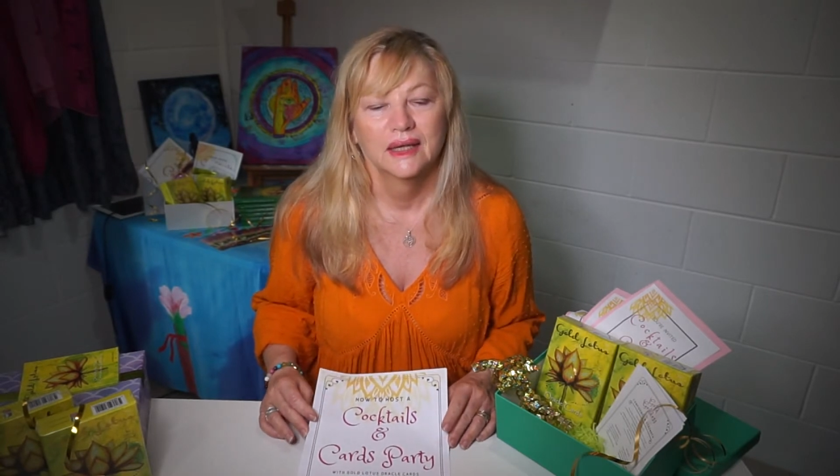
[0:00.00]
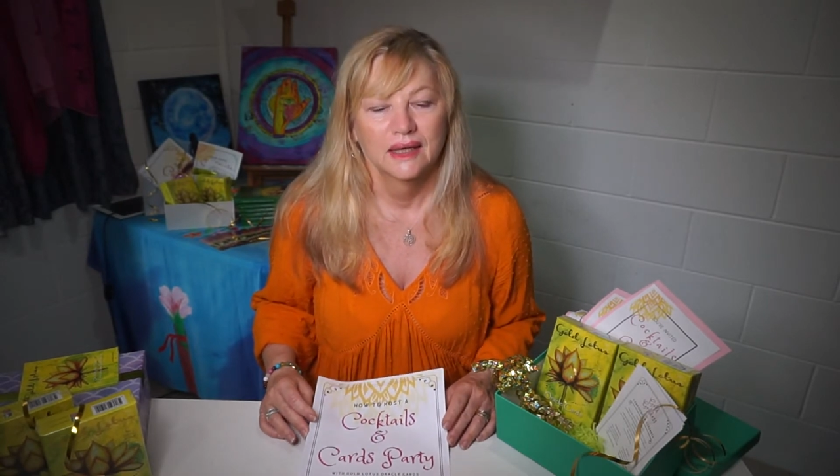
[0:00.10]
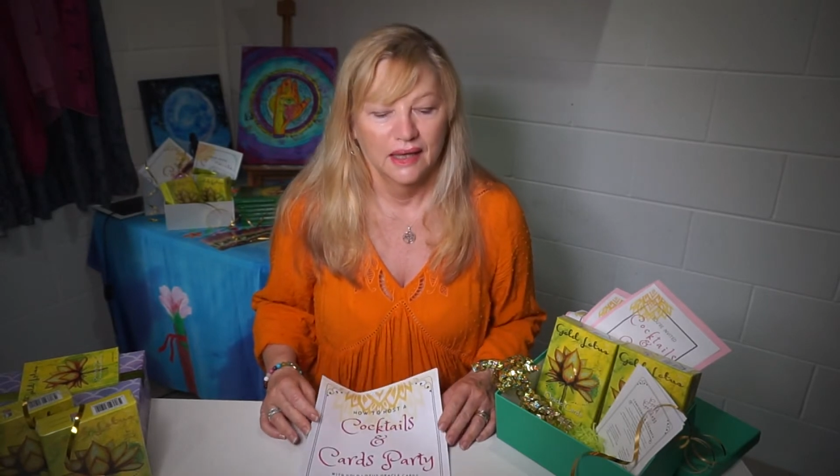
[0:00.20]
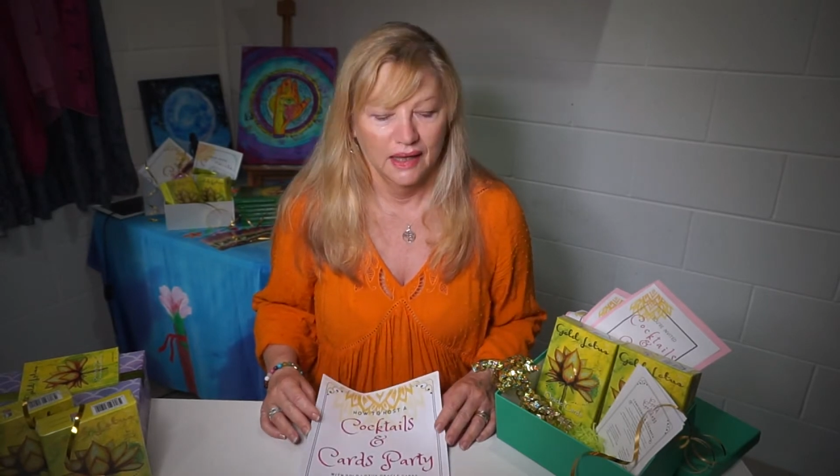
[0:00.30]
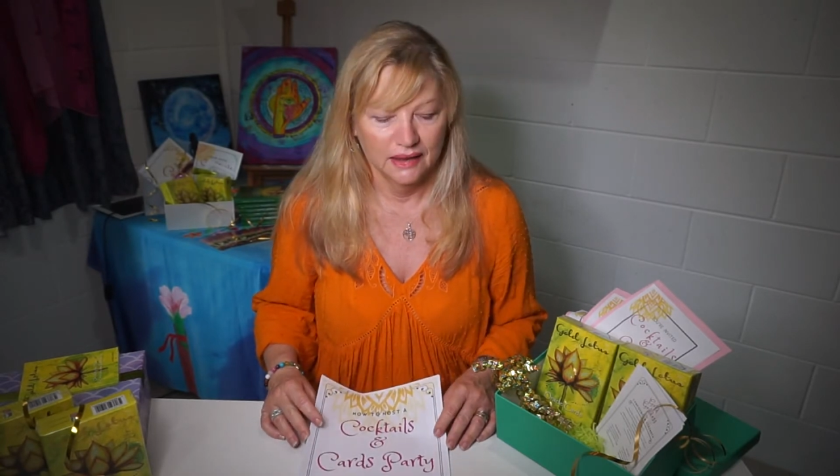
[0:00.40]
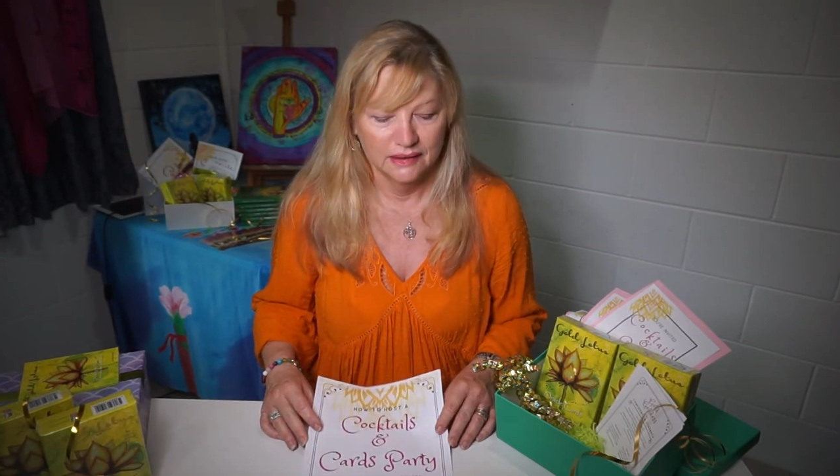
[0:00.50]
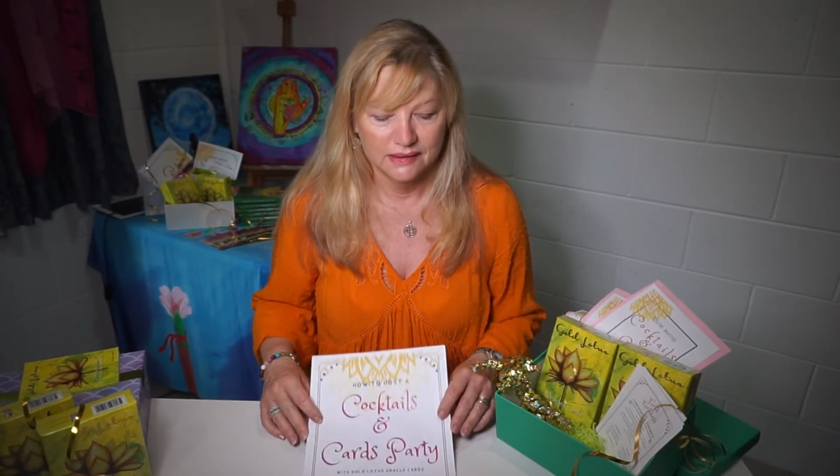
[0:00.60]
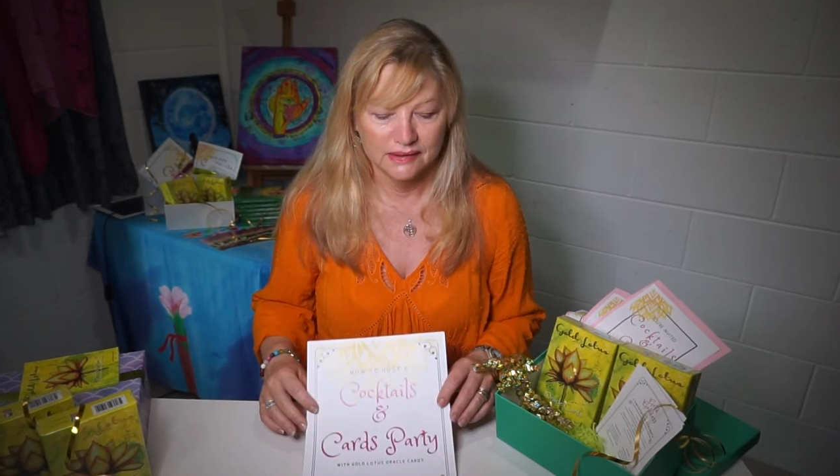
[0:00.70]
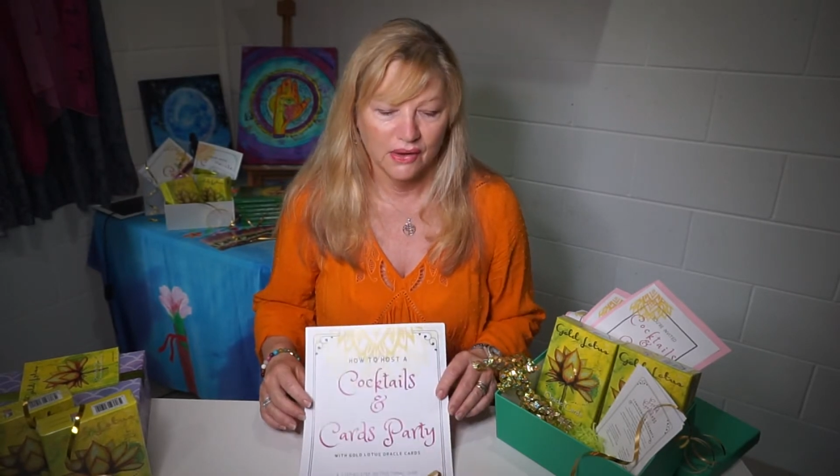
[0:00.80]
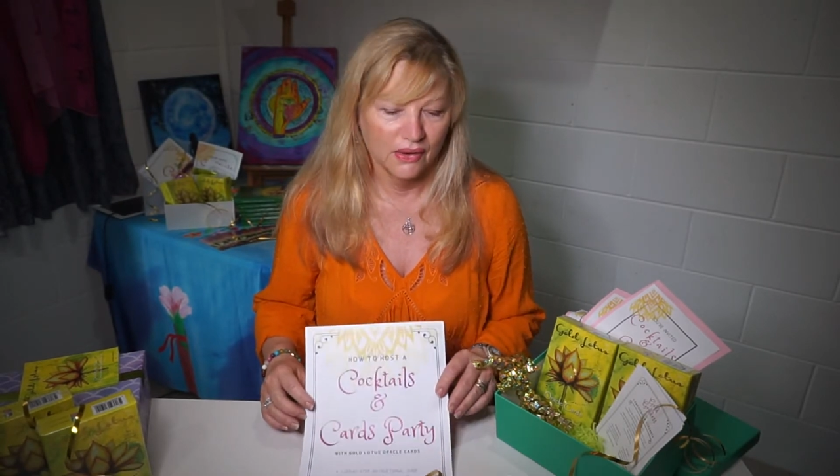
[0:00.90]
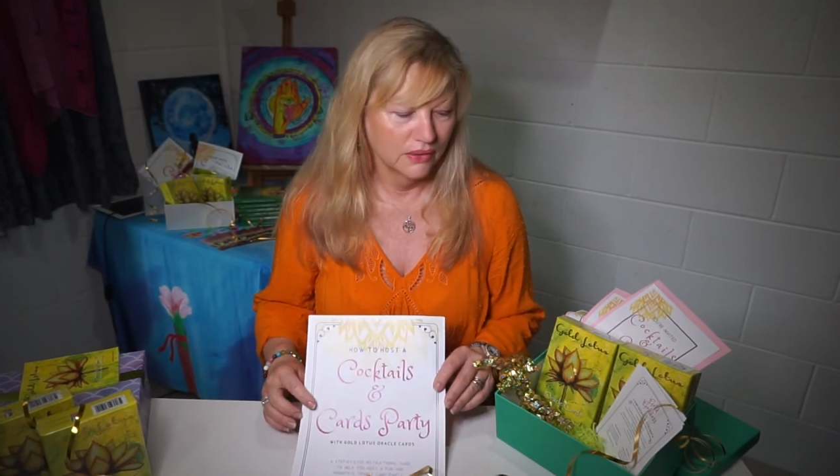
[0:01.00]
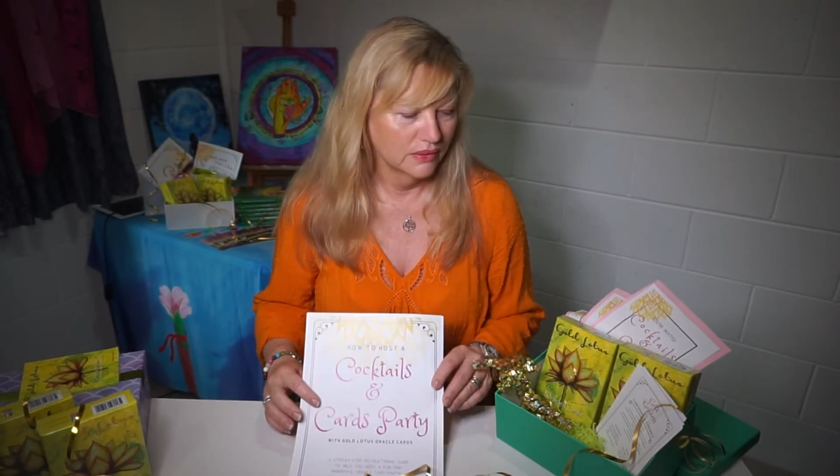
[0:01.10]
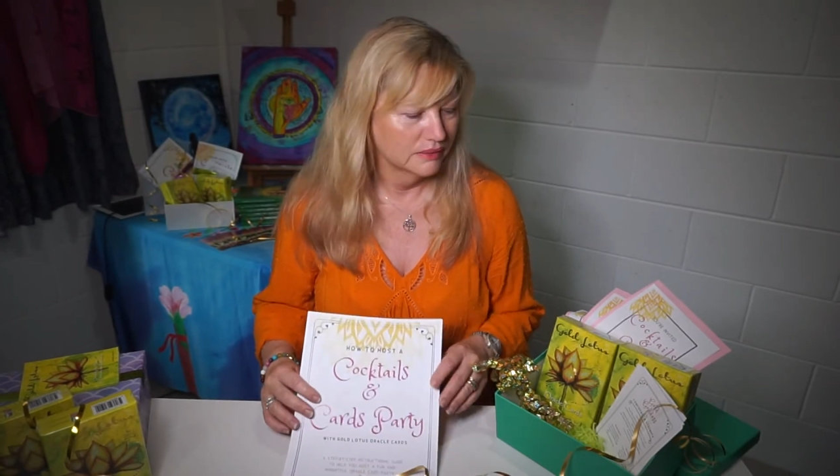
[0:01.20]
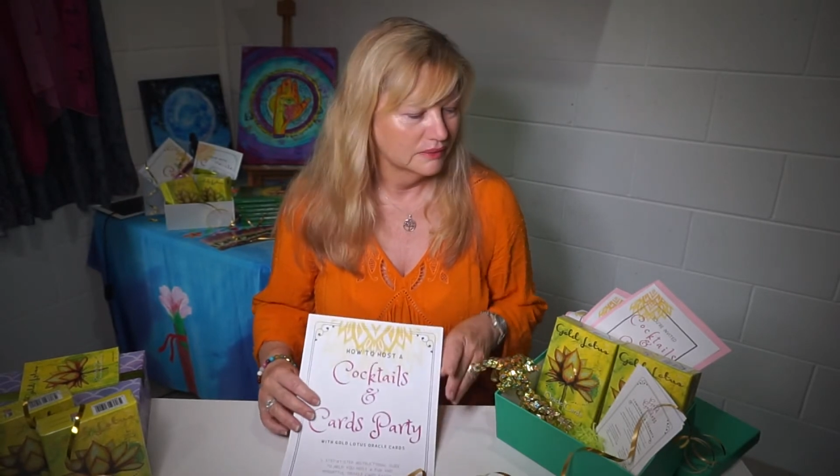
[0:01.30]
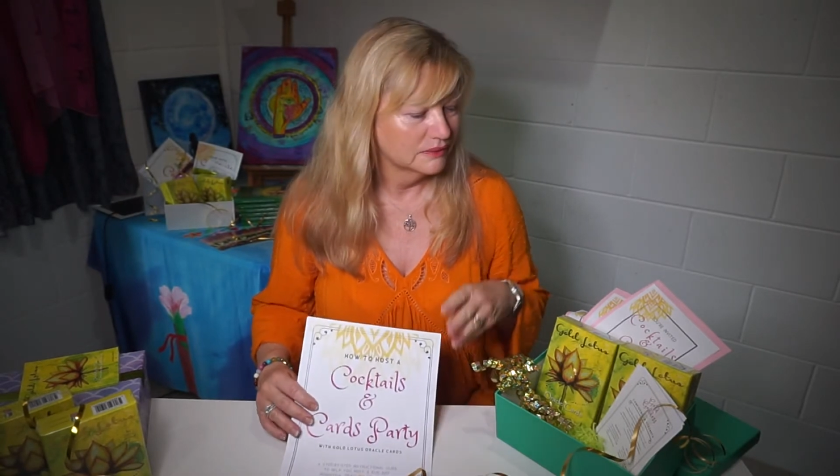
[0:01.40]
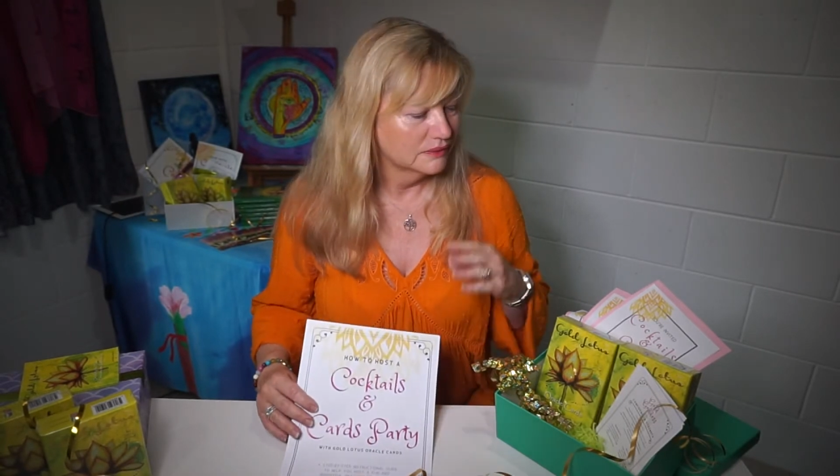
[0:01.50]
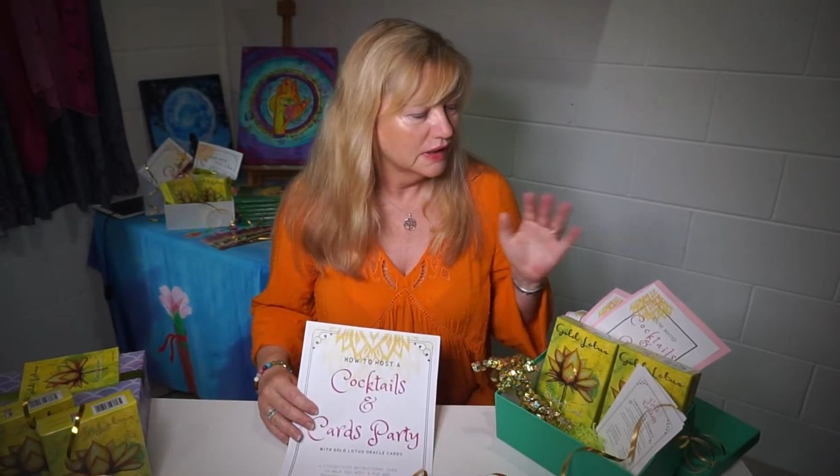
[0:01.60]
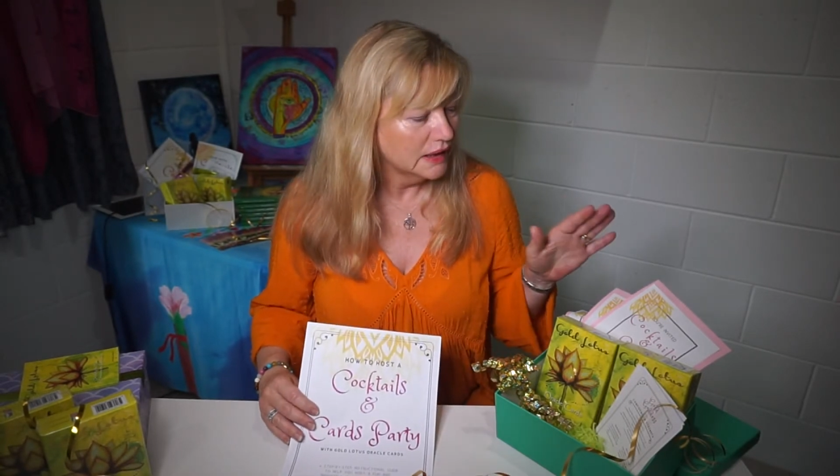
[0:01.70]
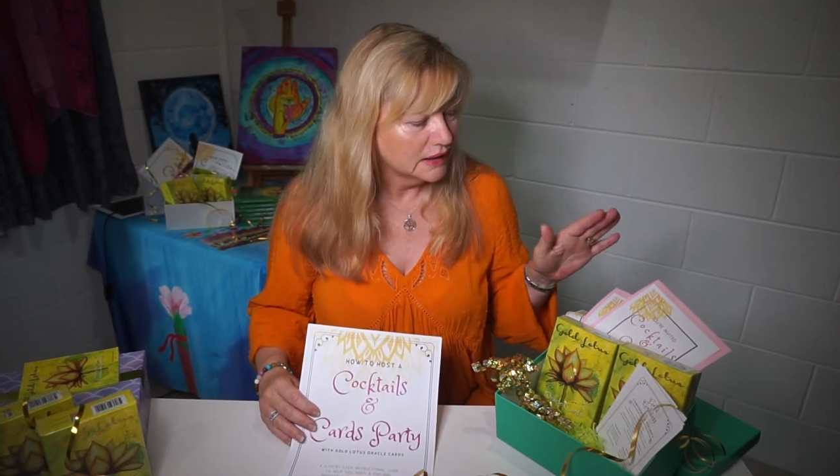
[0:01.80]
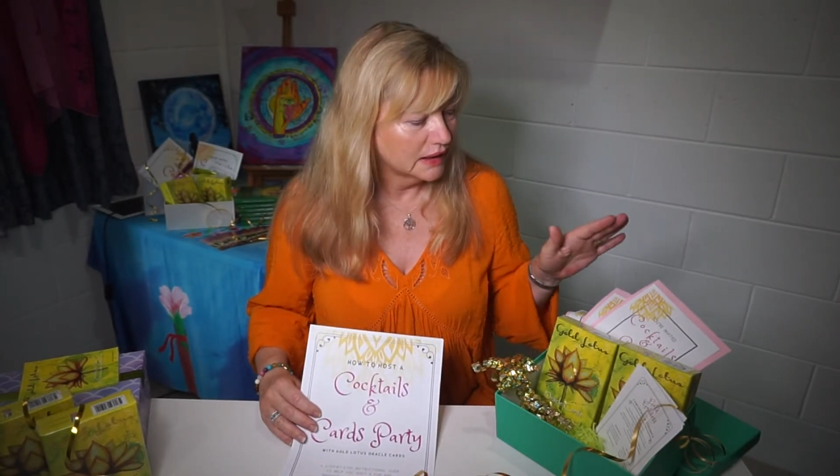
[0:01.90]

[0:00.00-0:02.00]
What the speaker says: And so in the